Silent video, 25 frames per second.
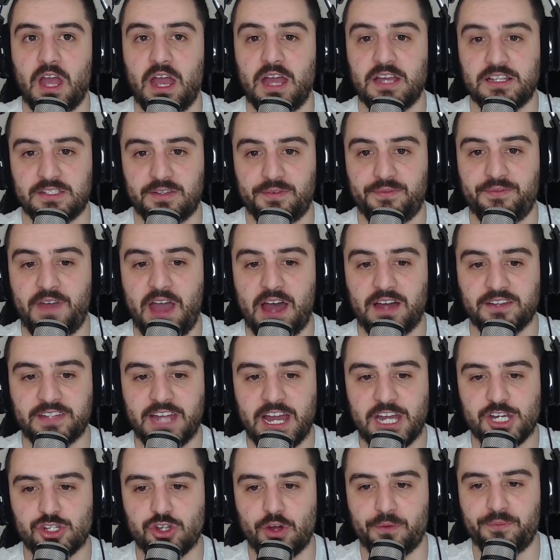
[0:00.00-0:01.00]
It's the
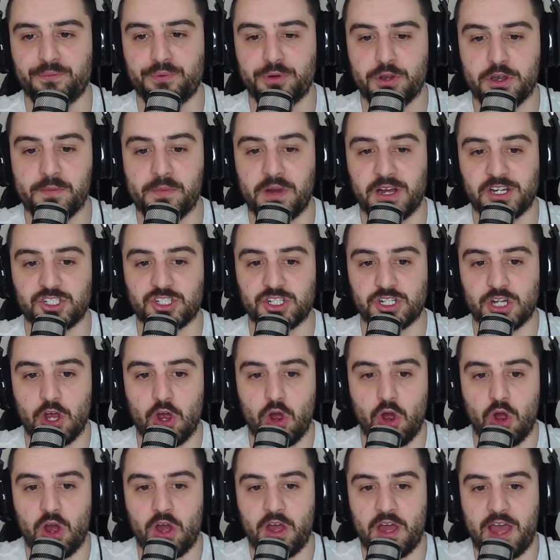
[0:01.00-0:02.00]
foundation of pretty much
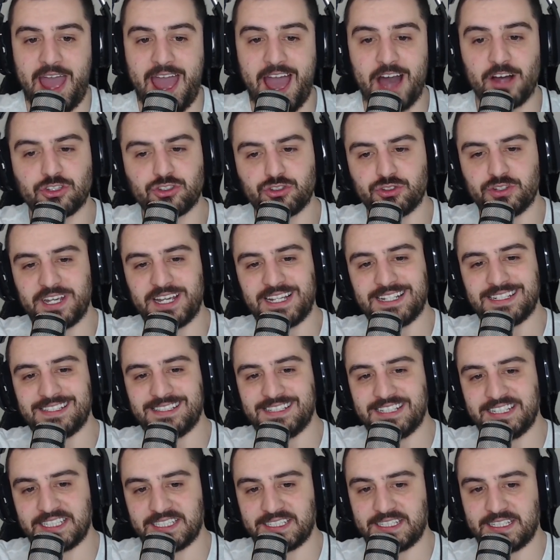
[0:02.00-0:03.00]
how to
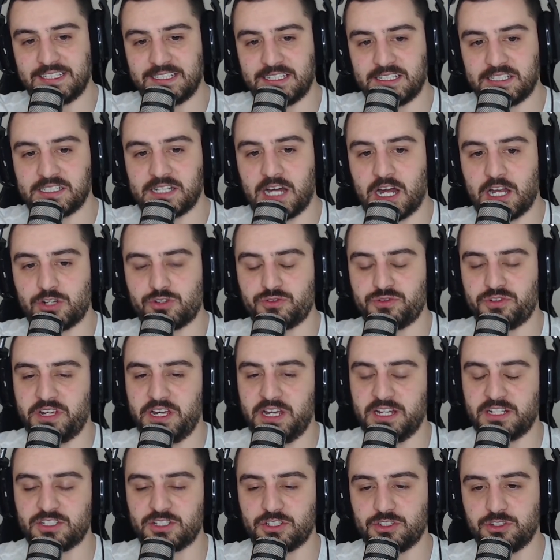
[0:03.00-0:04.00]
exist in this country.
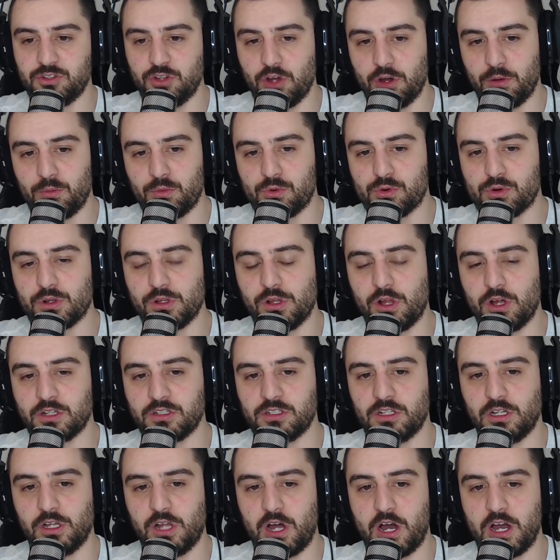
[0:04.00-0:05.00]
It's not more along
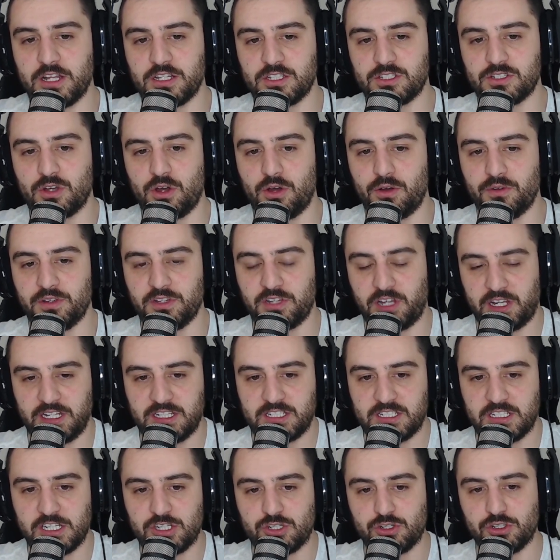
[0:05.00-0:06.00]
the lines of...
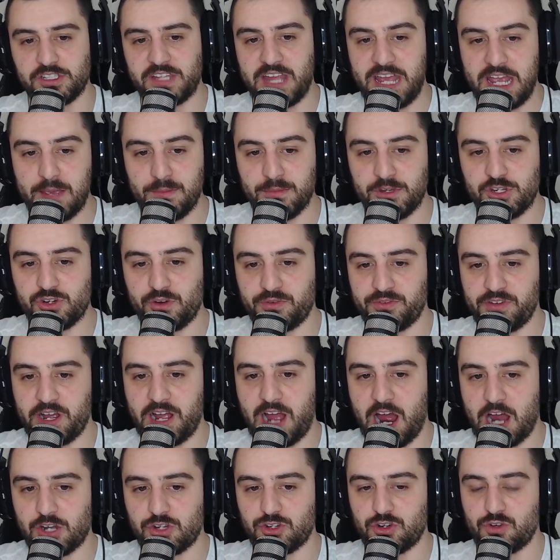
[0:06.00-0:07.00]
It's literally the image of your
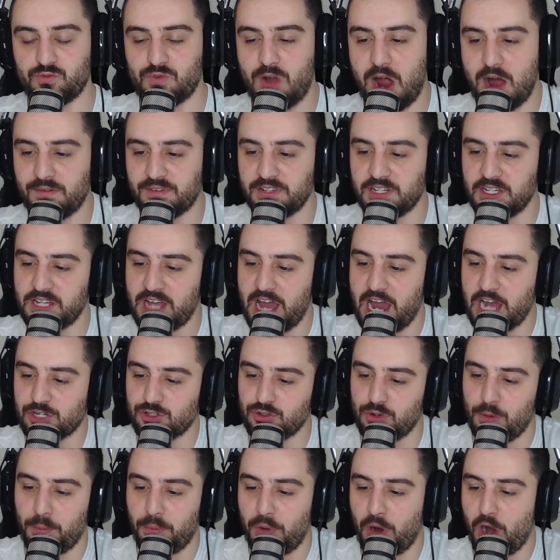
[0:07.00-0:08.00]
country rather than the
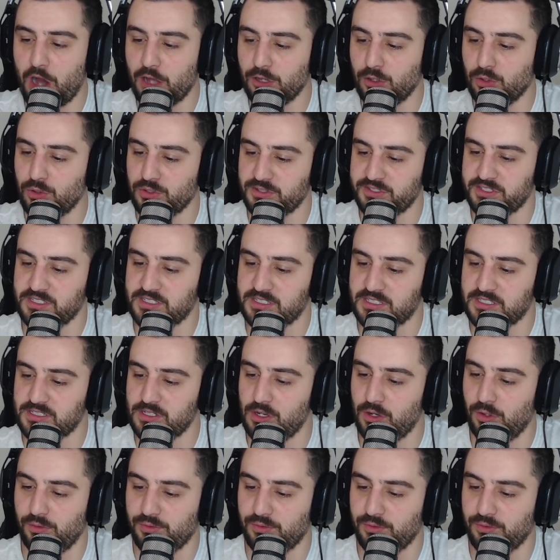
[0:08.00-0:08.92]
actual bylaws itself.